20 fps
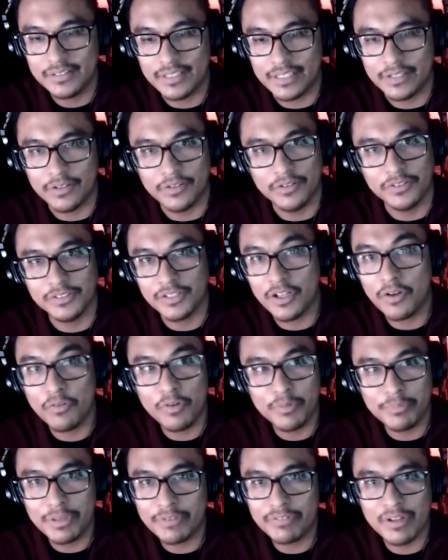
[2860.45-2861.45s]
It was all
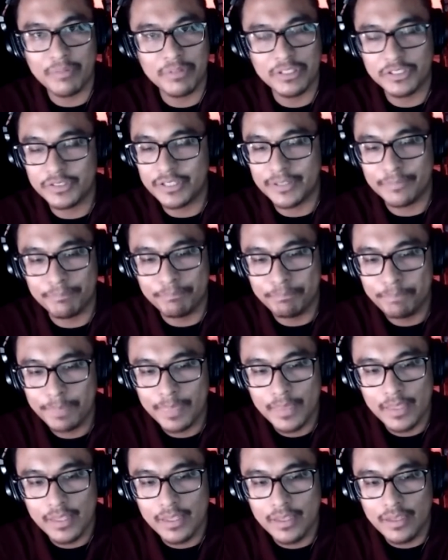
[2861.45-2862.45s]
one big family trip.
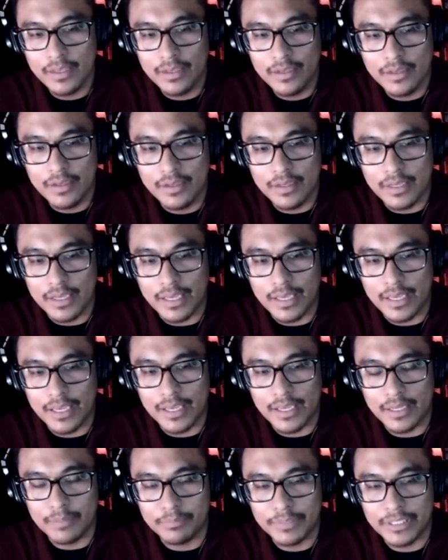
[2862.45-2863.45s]

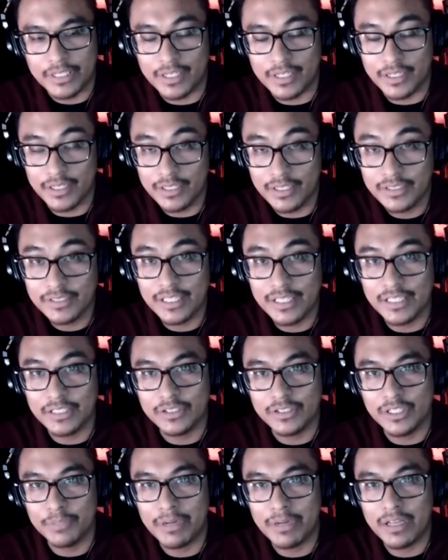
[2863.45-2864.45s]
And because of
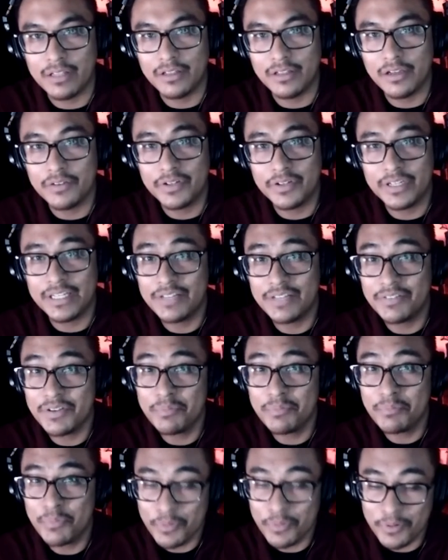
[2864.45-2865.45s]
that trip, I love her
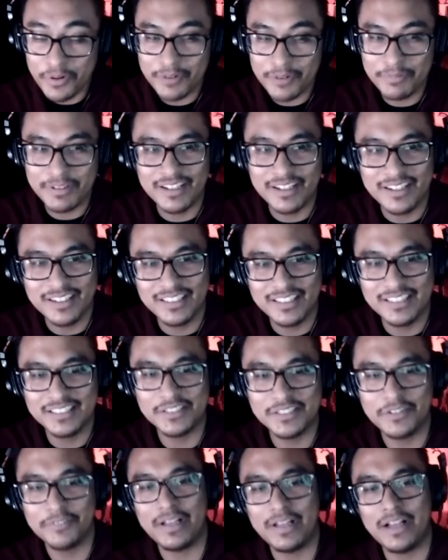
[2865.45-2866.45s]
even more
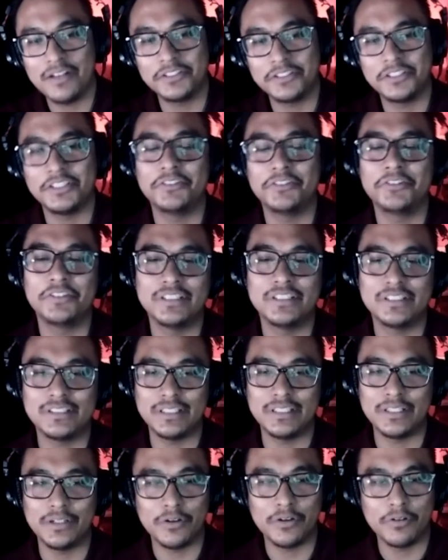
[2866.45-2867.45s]
because of how she
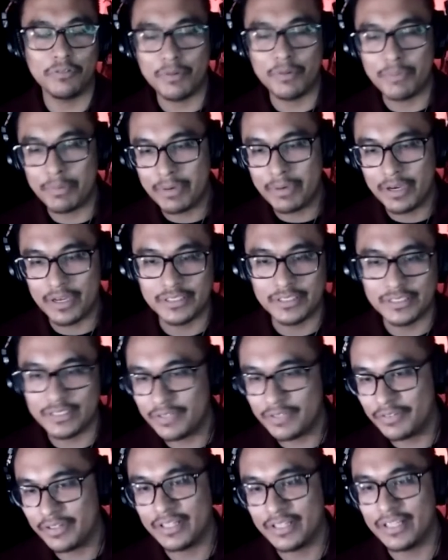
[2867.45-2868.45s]
was, around my parents
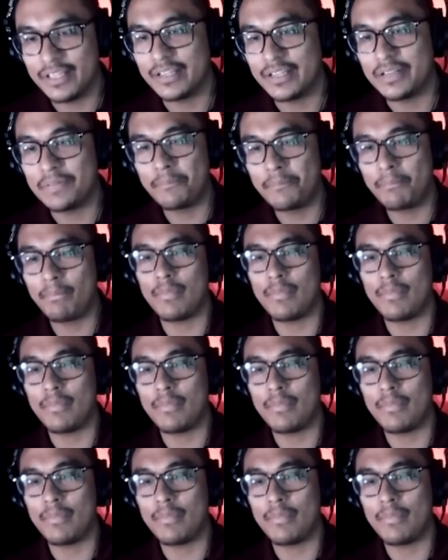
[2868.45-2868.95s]
and everything.